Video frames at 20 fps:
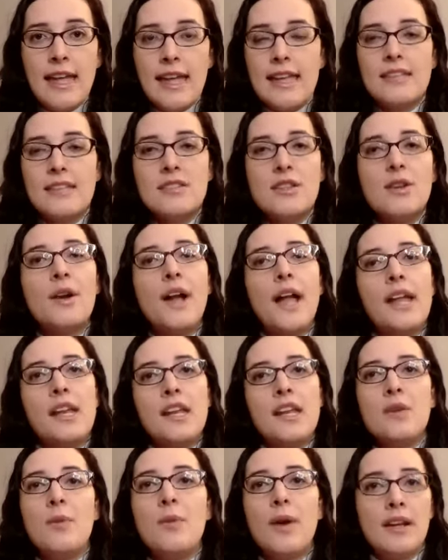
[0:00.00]
Is there
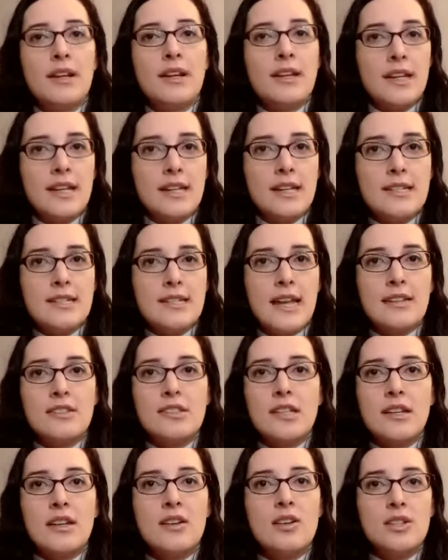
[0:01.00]
any way to
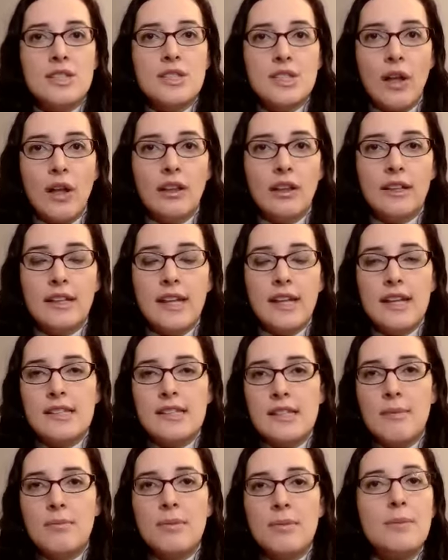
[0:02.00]
condense and consolidate?
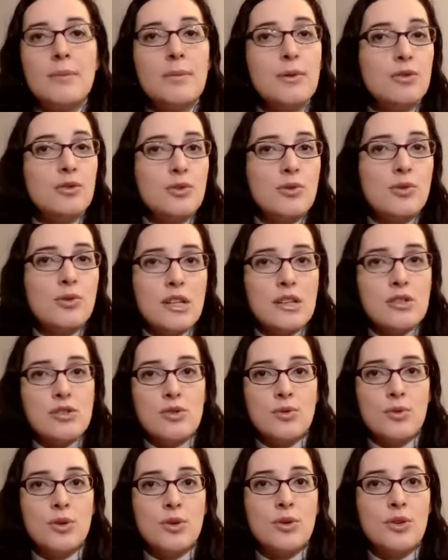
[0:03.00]
Some people do this
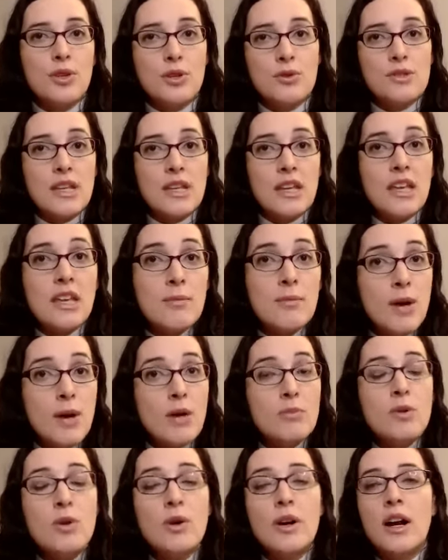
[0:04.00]
through using
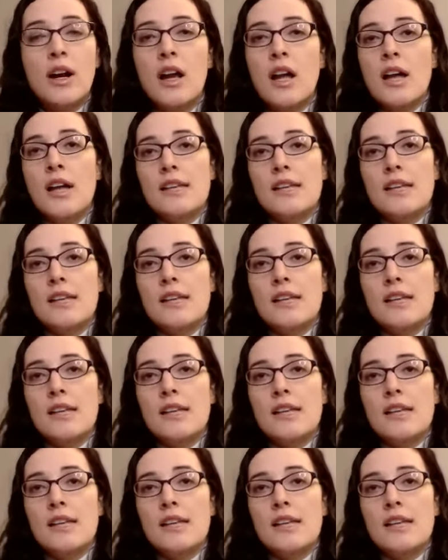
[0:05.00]
email more.